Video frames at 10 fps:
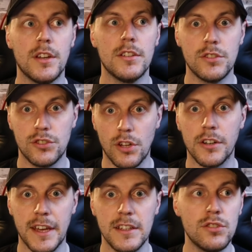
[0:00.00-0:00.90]
start
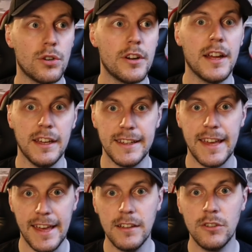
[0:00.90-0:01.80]
getting sorted and
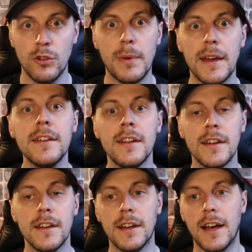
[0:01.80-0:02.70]
getting to bed.
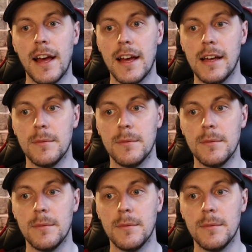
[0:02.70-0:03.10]
And